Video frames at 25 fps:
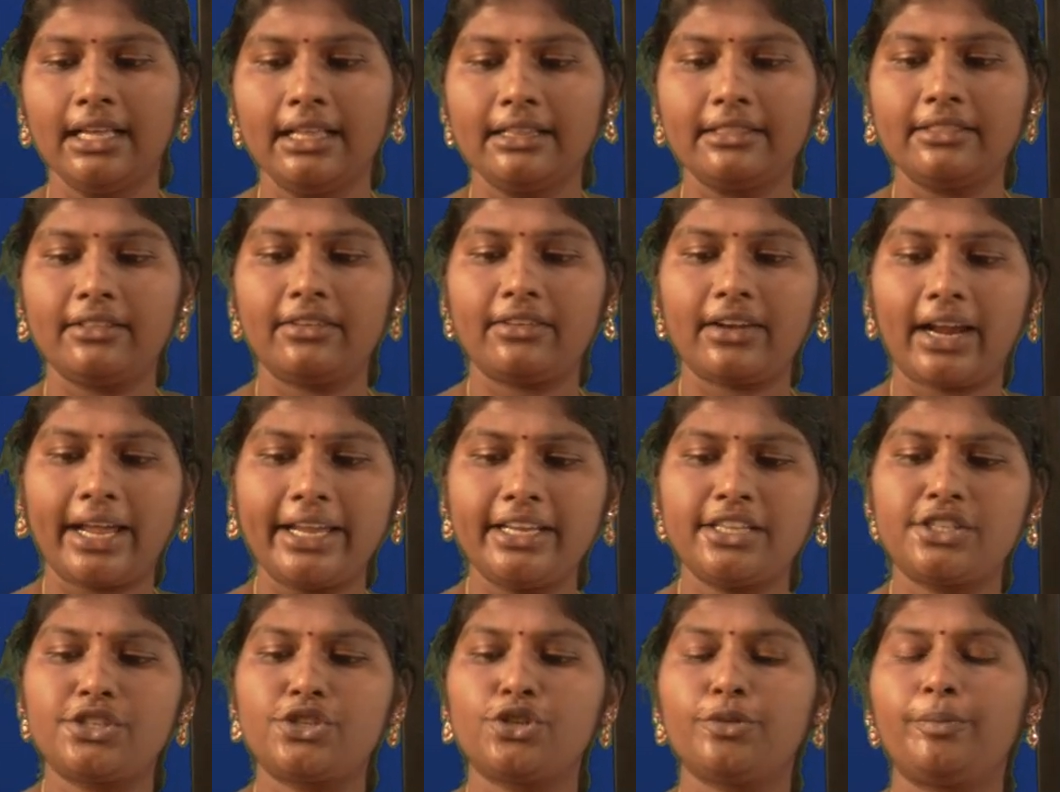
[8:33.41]
the
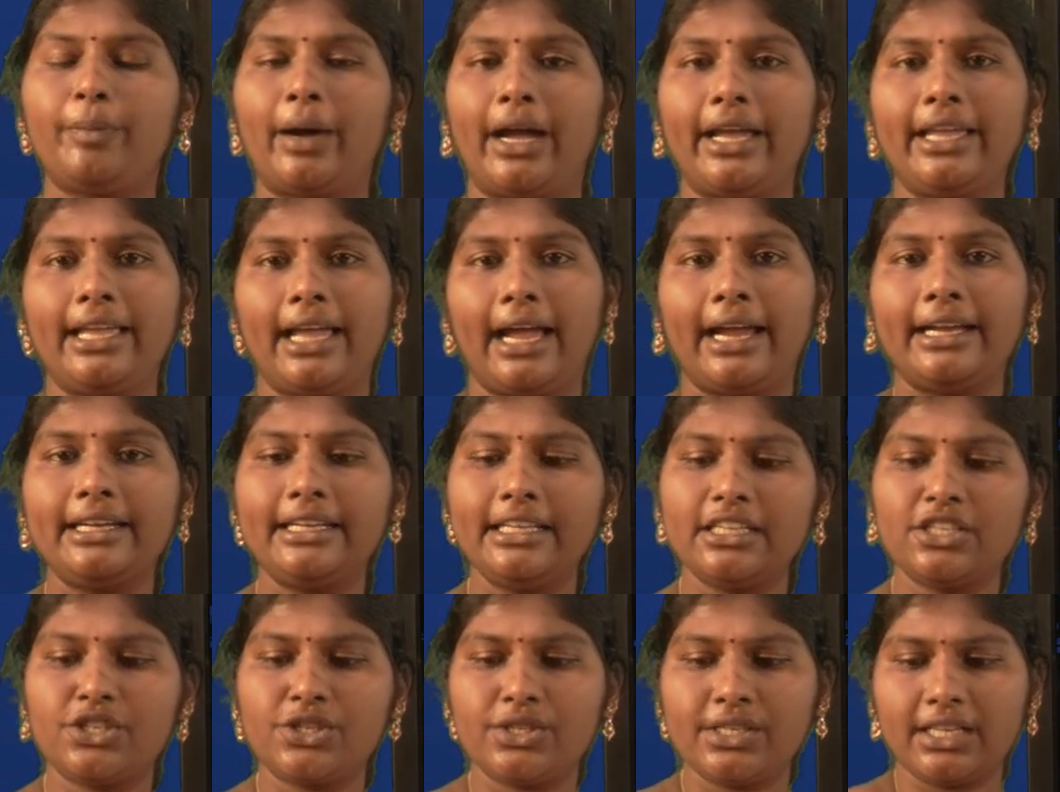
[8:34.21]
right to buy
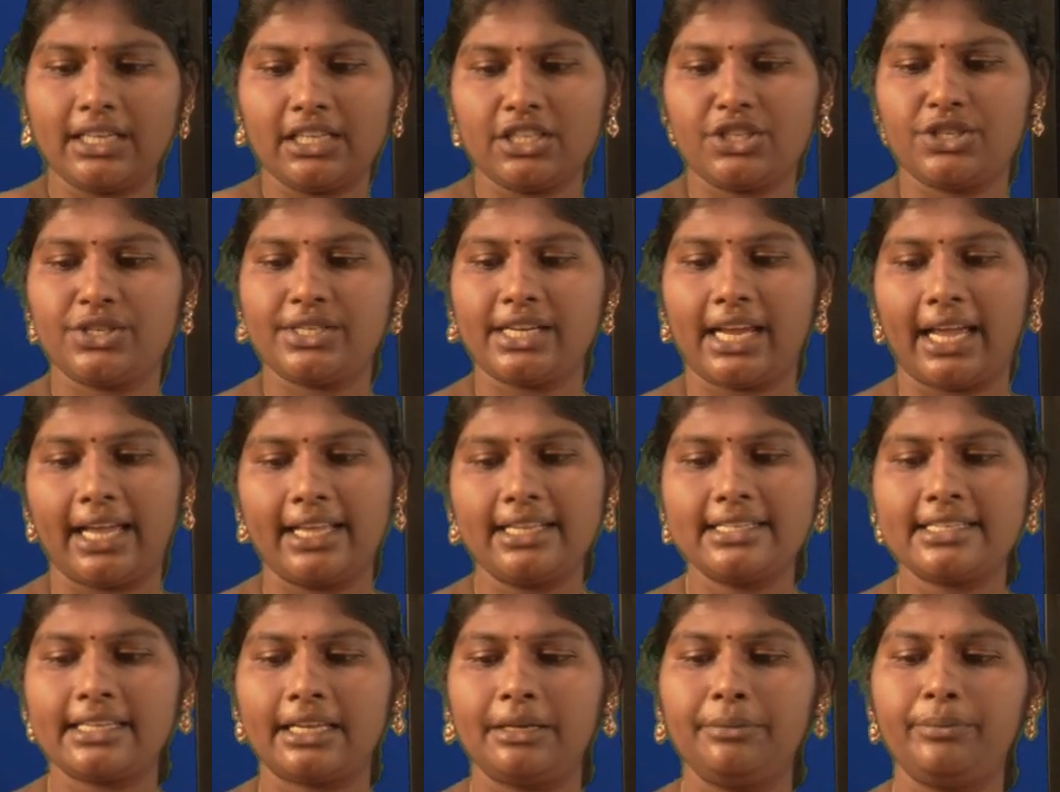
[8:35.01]
additional
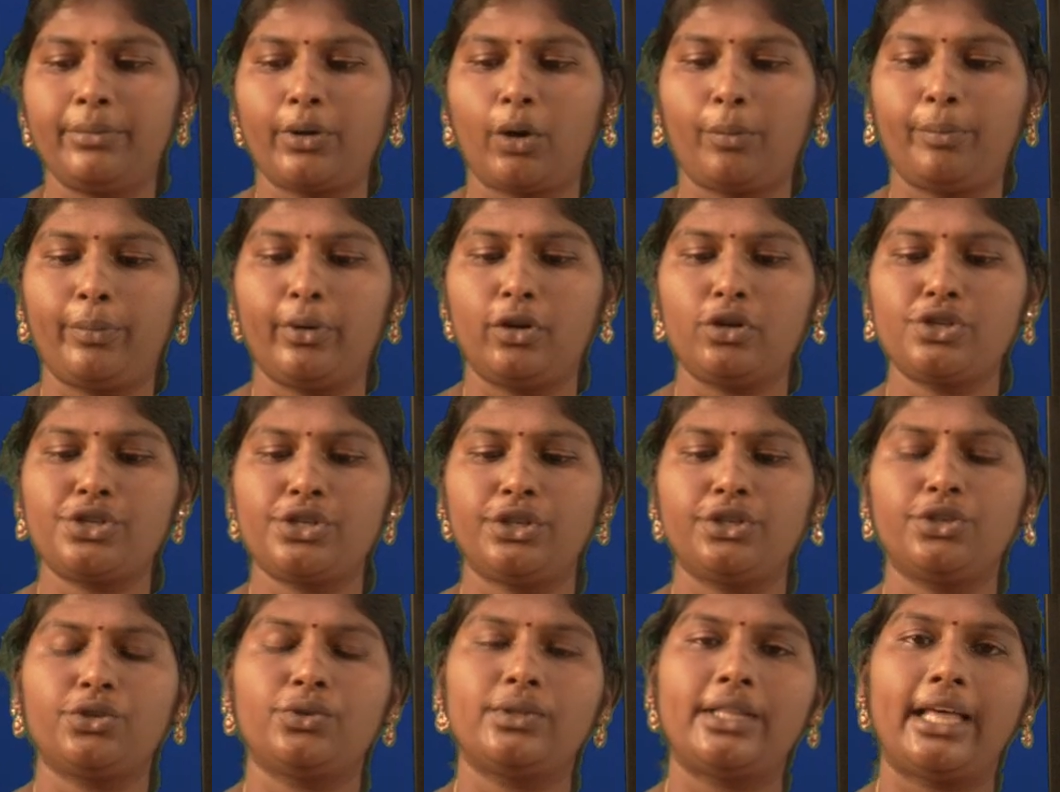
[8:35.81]
shares in
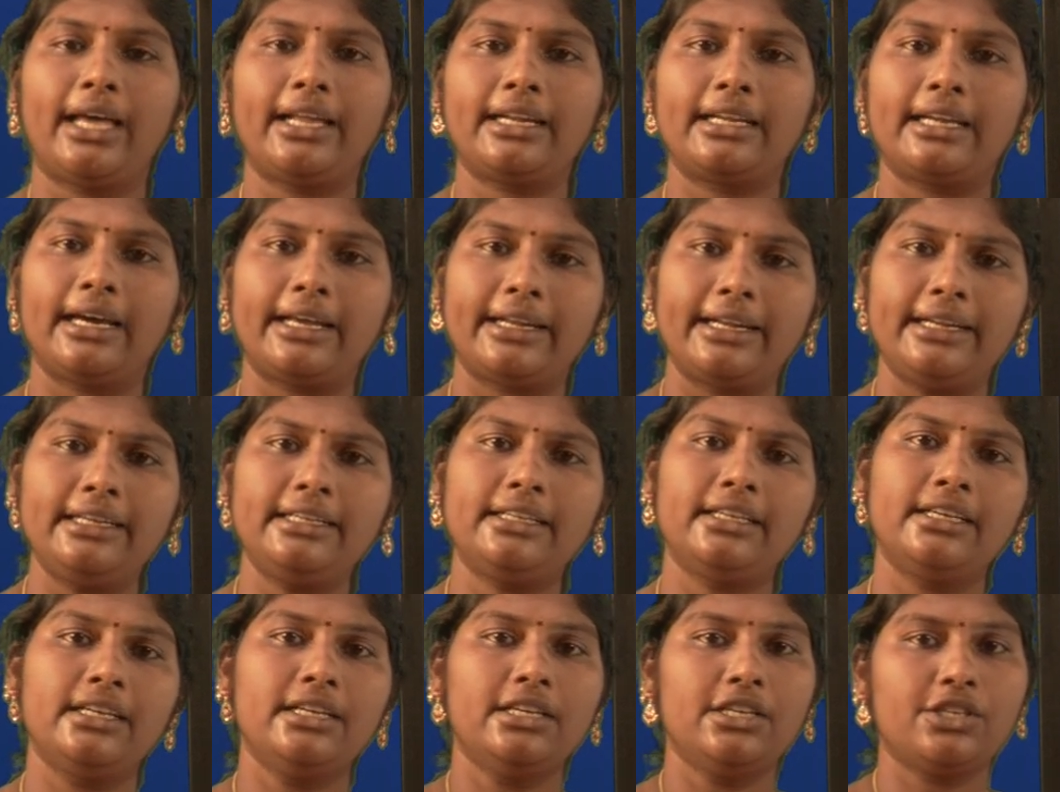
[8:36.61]
proportion to their
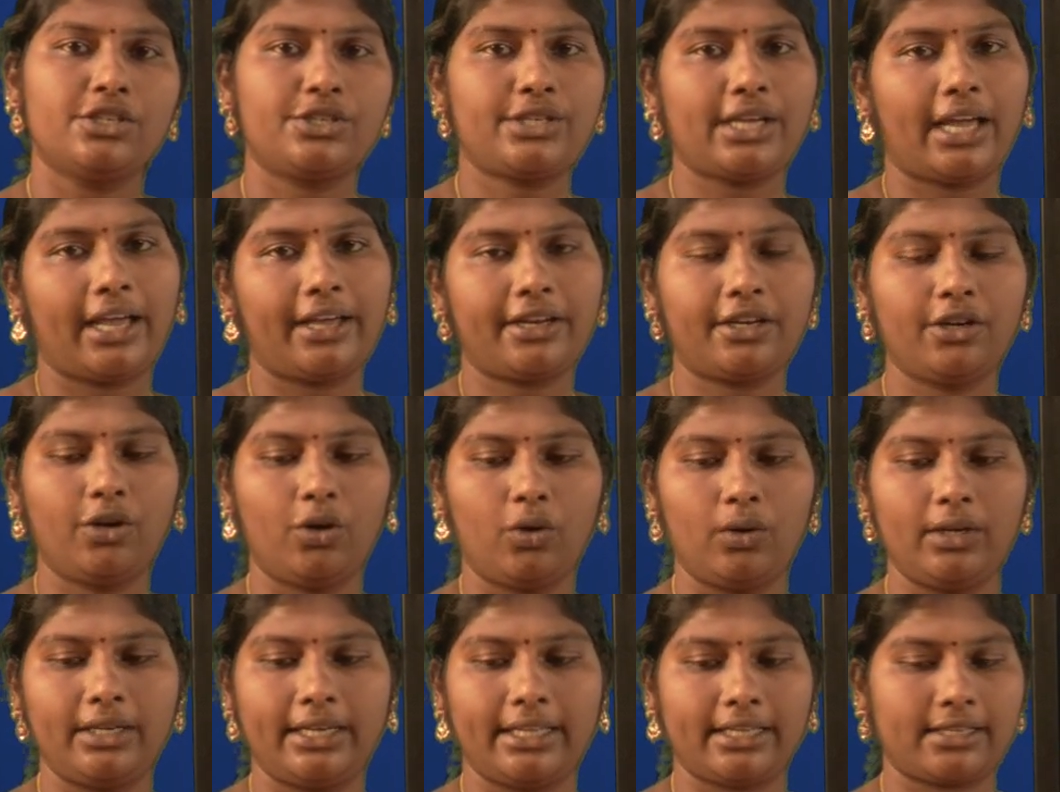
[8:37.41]
current
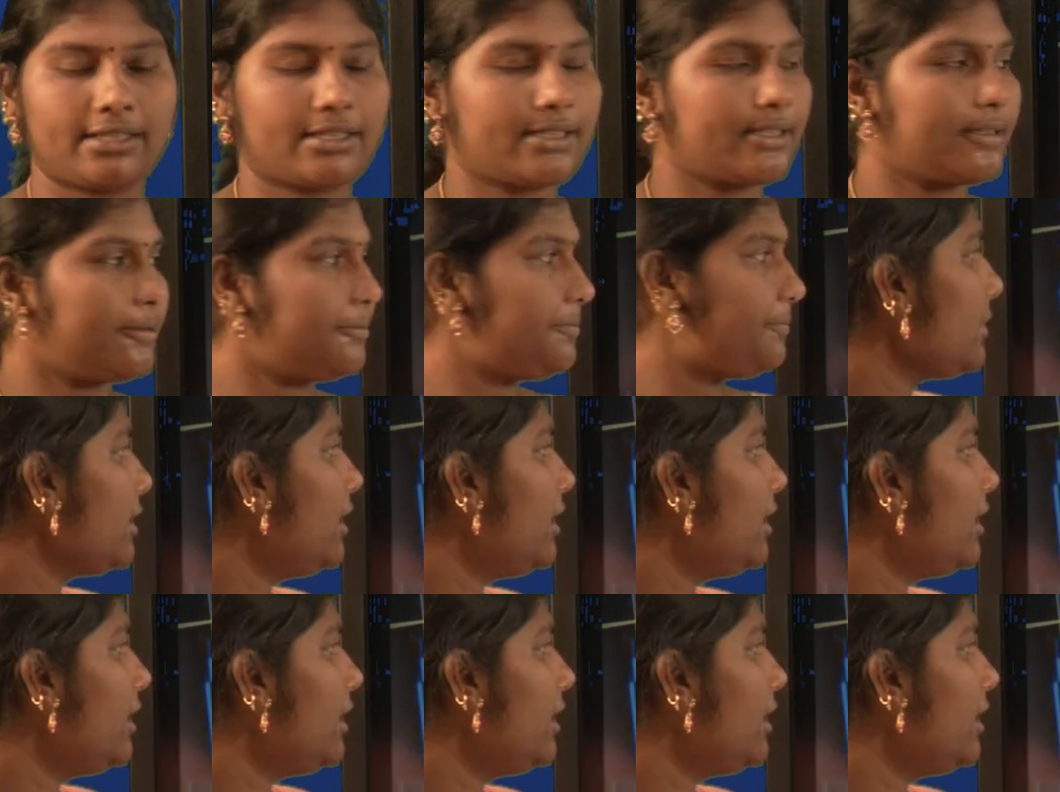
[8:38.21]
shareholdings.